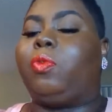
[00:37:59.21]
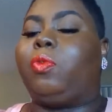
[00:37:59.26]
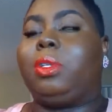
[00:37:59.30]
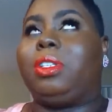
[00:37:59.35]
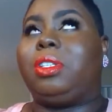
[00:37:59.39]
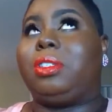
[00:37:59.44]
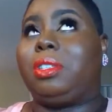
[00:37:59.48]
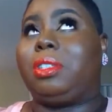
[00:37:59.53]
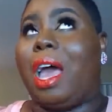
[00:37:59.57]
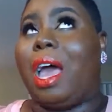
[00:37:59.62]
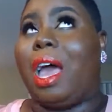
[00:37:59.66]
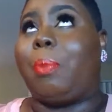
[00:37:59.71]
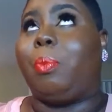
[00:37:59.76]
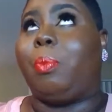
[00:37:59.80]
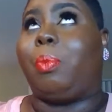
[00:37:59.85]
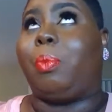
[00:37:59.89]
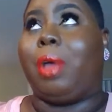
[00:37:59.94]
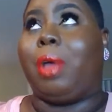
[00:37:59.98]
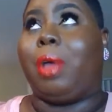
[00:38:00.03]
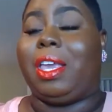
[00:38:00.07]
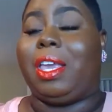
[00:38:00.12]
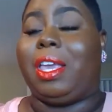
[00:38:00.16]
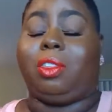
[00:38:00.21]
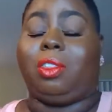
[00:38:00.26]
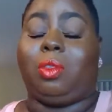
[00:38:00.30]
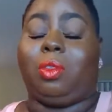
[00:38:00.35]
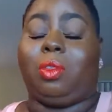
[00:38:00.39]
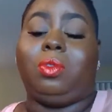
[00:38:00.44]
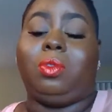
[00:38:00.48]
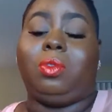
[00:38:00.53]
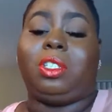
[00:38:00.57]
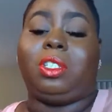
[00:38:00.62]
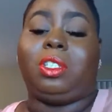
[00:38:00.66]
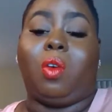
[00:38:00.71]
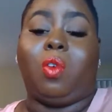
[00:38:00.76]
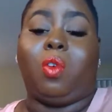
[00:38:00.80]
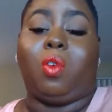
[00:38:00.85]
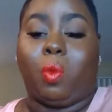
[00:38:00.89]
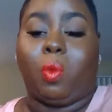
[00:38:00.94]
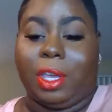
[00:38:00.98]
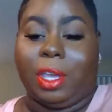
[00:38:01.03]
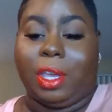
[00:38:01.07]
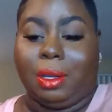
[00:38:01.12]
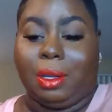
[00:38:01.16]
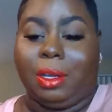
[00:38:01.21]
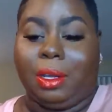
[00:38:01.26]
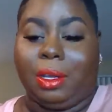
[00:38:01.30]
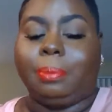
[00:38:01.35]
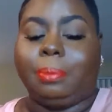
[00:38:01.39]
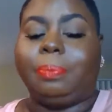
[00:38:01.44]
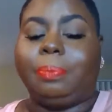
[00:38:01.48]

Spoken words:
stop breaking through so quickly.